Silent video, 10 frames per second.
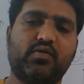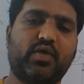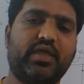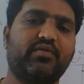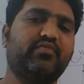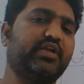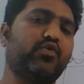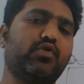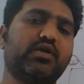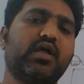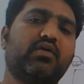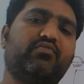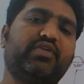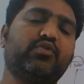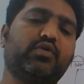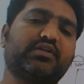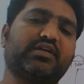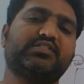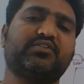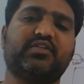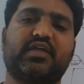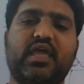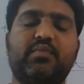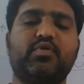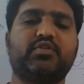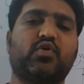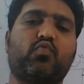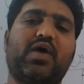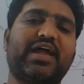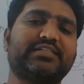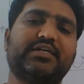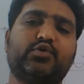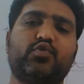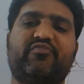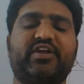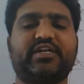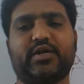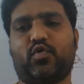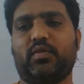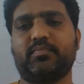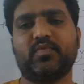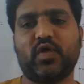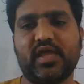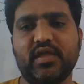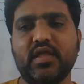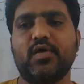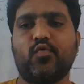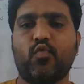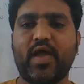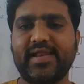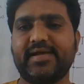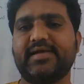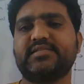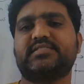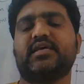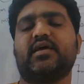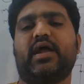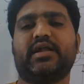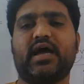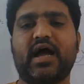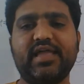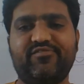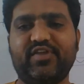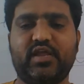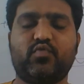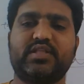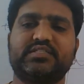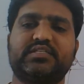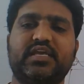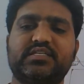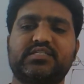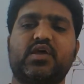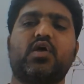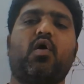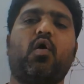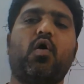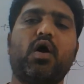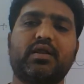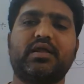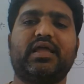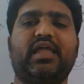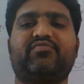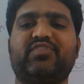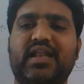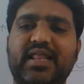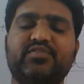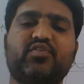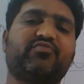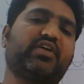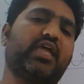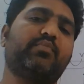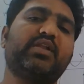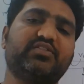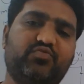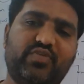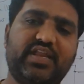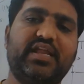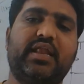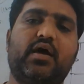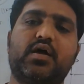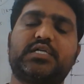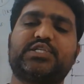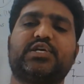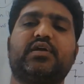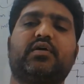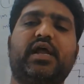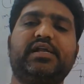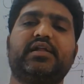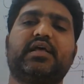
Okay, we don't consider the cables or wires into effect at all. Okay, whereas at high frequencies, or if the length of the cable is very large, right?